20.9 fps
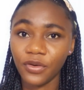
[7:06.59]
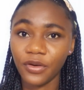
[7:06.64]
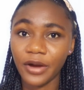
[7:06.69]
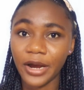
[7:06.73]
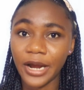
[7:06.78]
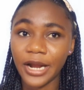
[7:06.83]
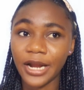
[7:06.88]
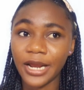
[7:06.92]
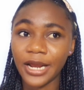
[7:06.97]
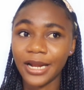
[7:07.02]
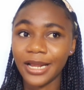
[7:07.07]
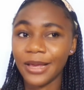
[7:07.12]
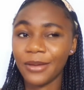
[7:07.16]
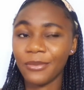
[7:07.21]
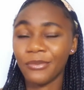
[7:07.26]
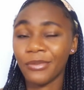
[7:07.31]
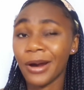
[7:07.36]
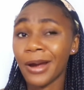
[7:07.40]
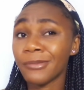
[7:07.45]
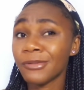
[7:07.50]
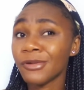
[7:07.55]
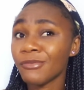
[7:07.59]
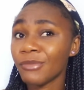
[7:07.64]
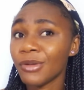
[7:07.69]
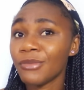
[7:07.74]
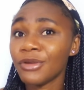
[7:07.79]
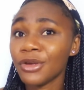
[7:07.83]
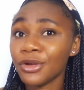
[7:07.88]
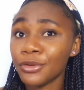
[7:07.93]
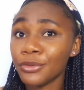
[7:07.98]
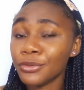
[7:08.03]
granted and probably
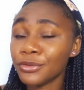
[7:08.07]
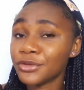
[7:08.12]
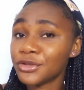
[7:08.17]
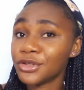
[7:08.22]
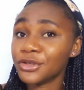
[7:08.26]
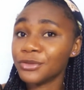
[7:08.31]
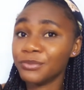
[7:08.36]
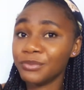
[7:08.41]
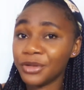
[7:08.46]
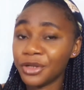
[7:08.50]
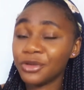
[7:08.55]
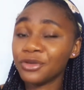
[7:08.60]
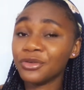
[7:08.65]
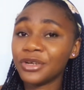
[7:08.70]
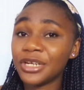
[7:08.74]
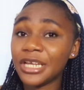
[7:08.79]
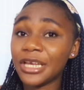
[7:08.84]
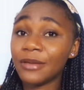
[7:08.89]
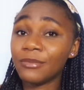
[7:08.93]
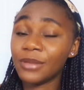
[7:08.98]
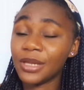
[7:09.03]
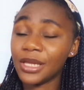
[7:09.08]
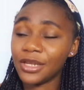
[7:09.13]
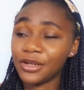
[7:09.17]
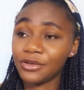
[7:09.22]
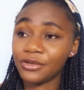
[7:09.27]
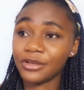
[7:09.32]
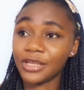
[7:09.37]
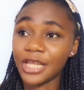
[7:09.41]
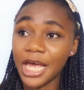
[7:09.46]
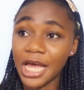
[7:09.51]
maybe use your middle name and
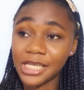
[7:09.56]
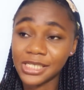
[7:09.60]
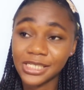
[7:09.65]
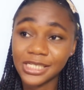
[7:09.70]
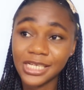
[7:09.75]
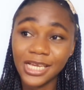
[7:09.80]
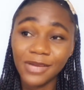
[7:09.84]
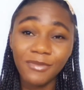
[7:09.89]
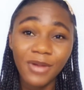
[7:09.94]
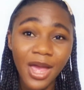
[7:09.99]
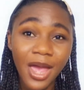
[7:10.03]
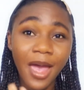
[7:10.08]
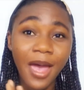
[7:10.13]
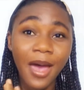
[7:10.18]
your last name.